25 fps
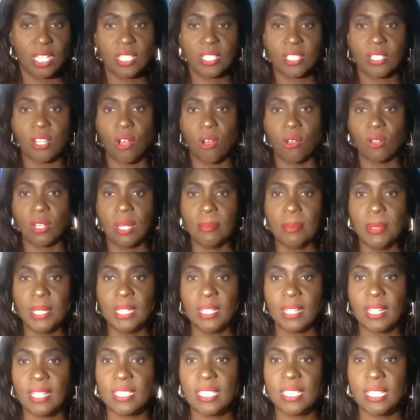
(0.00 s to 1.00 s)
So let me
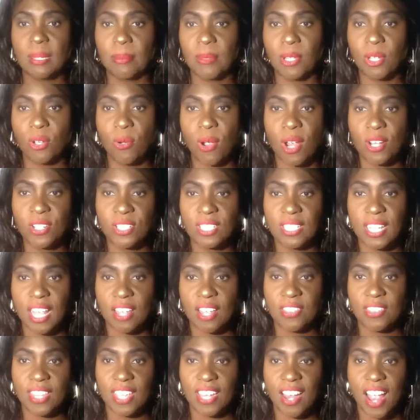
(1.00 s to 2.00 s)
look at some of the questions
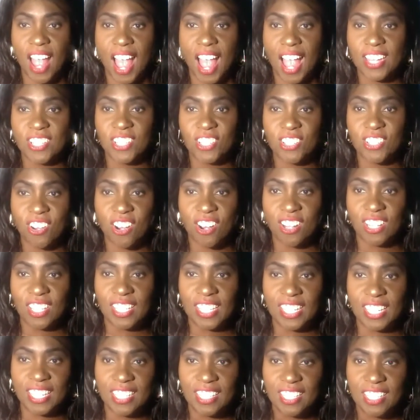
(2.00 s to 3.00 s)
out there. Hi,
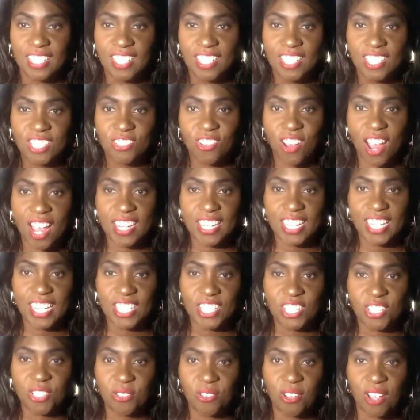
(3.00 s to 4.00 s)
Shirley. Tried to
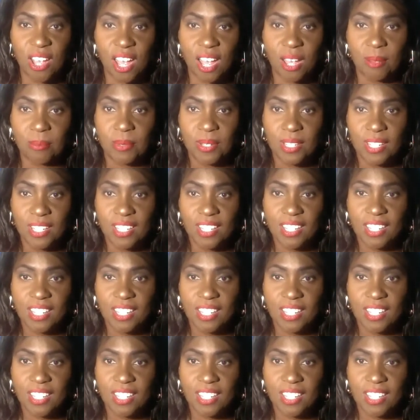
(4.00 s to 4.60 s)
hit you up.